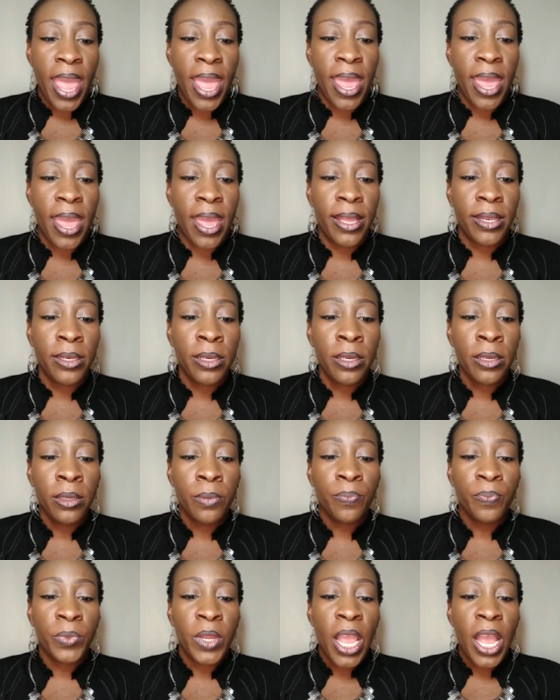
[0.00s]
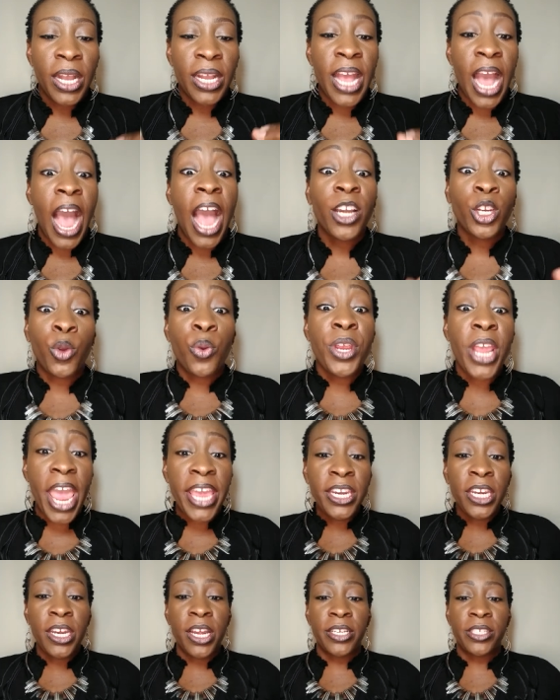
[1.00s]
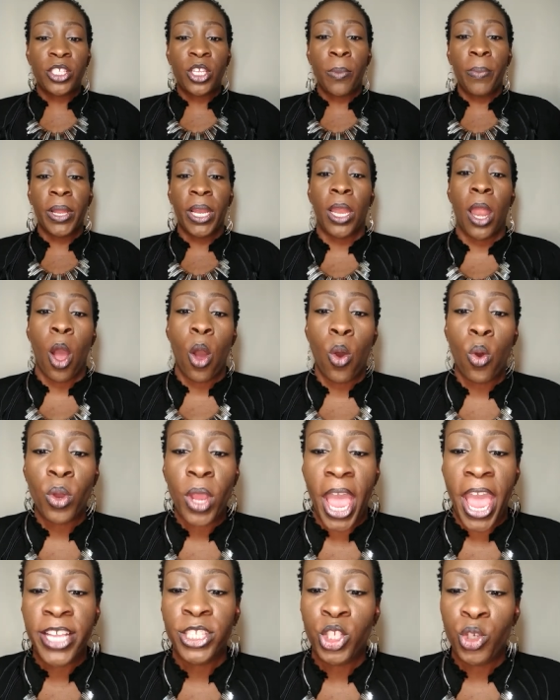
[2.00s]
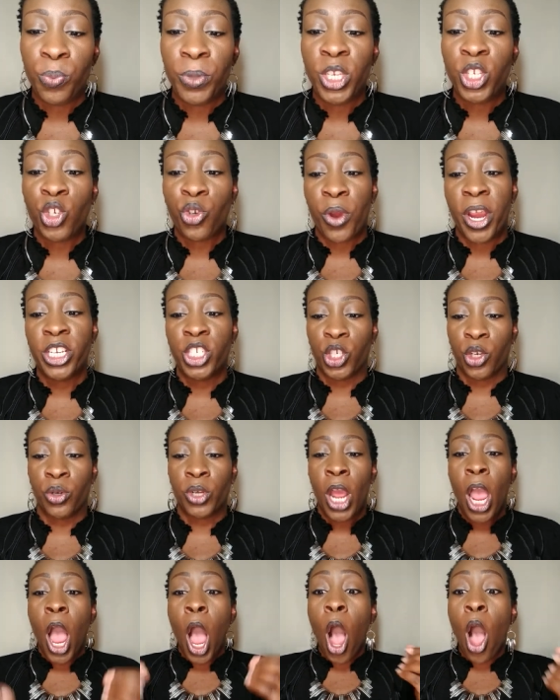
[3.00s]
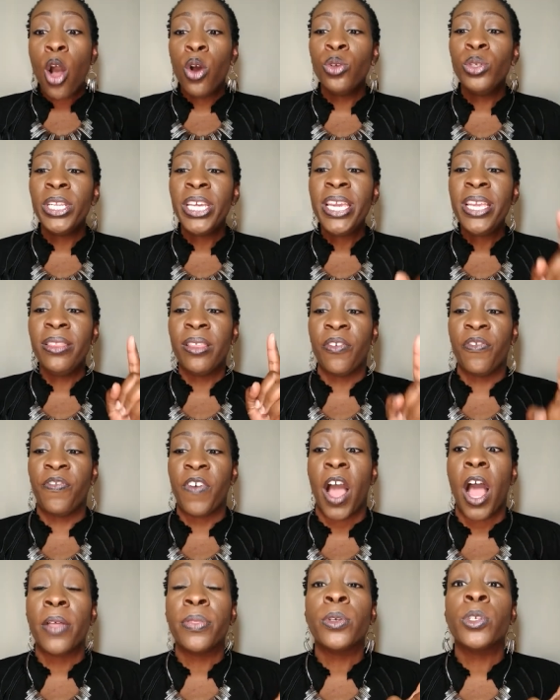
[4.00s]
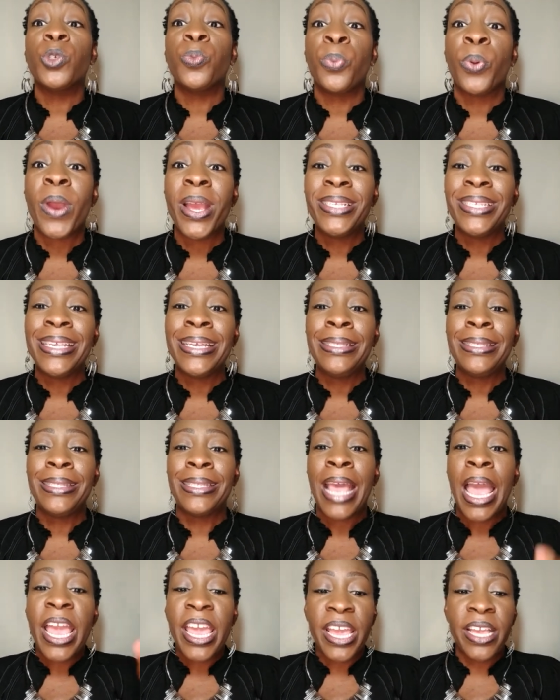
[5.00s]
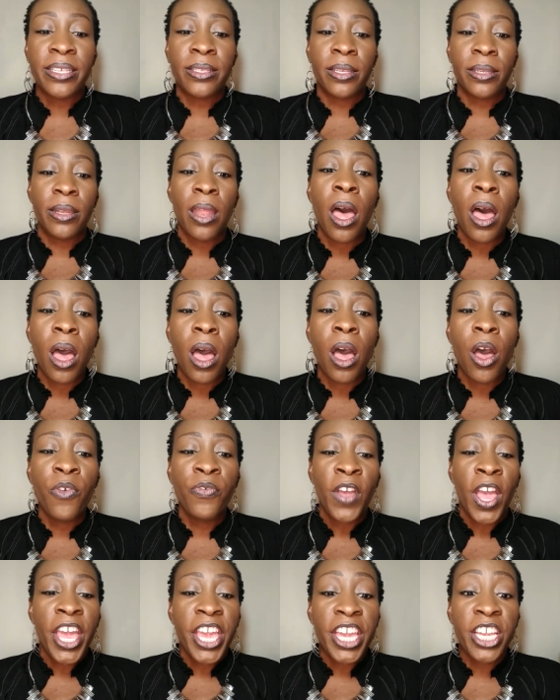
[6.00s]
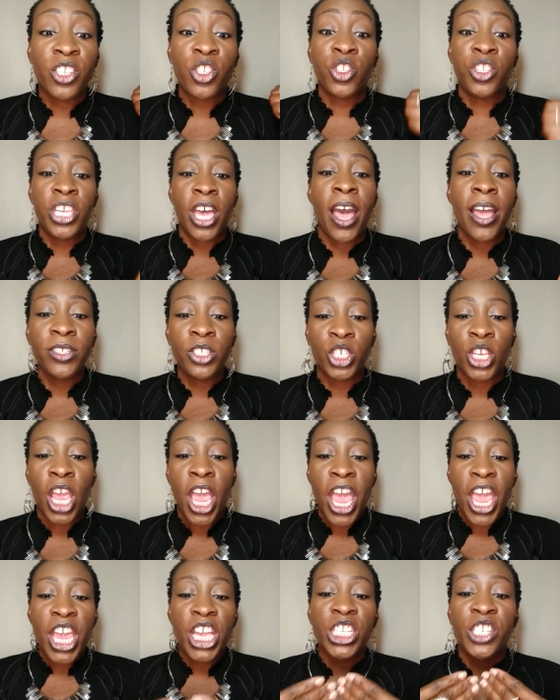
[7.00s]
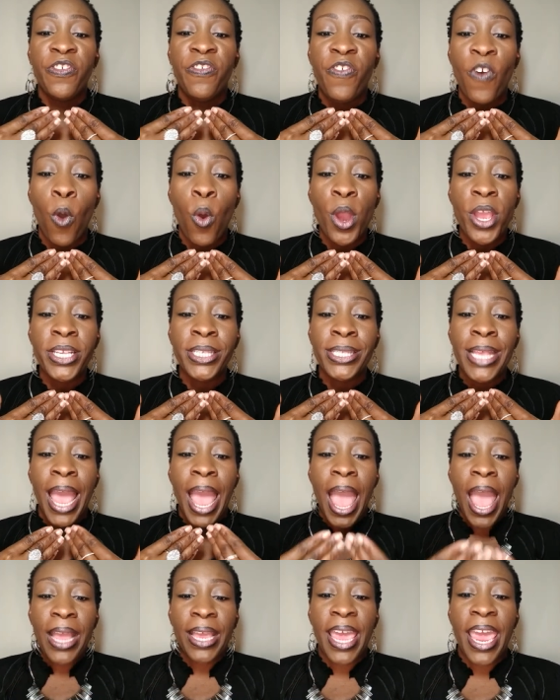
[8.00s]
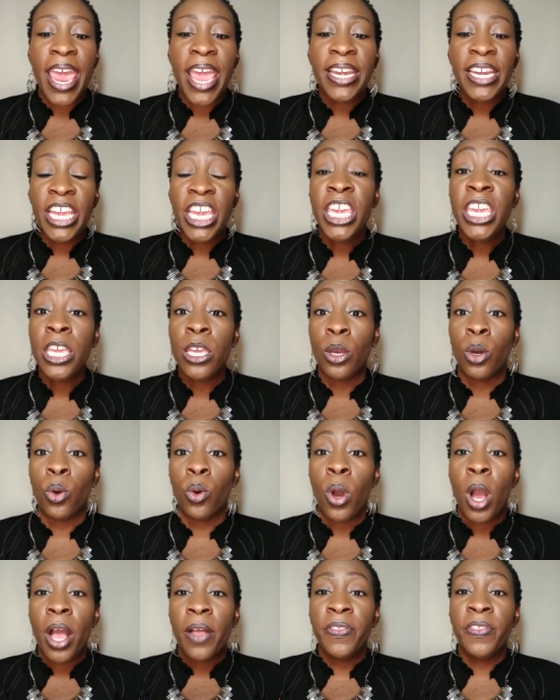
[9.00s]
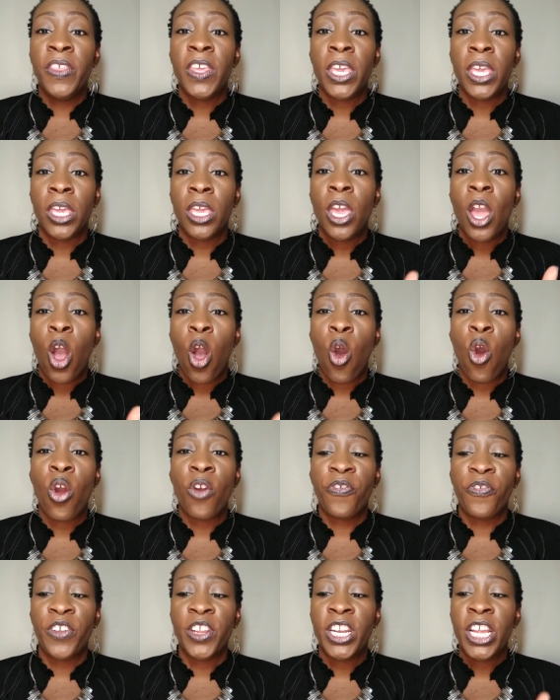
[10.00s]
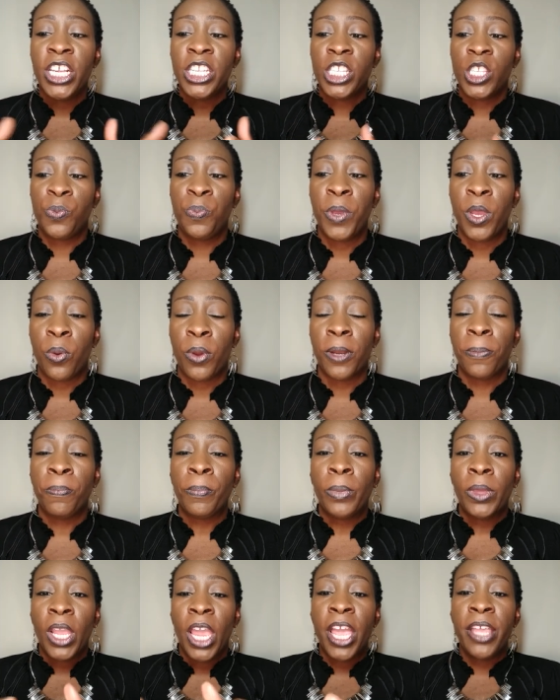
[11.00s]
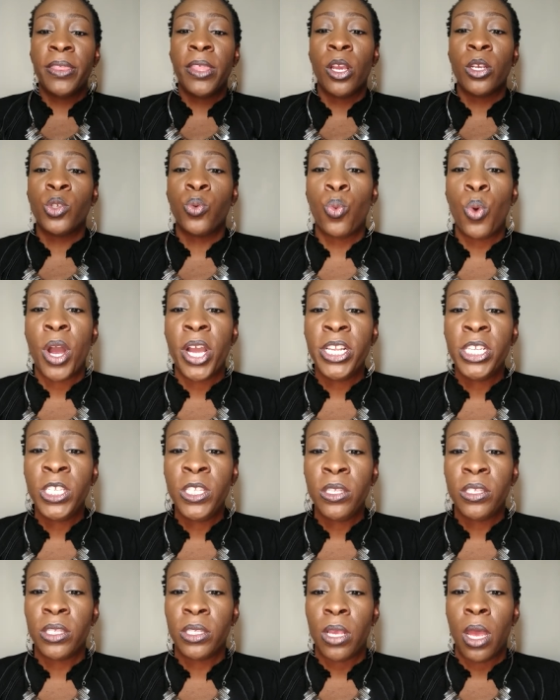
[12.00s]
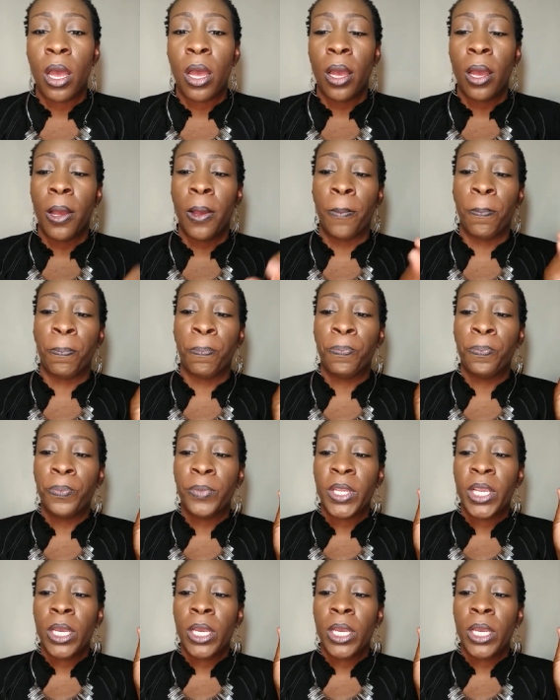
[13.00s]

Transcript: And God created us to belong and to be treasured. Only the Father's presence, His love, His touch, His voice can heal the orphan spirit. And there's one um,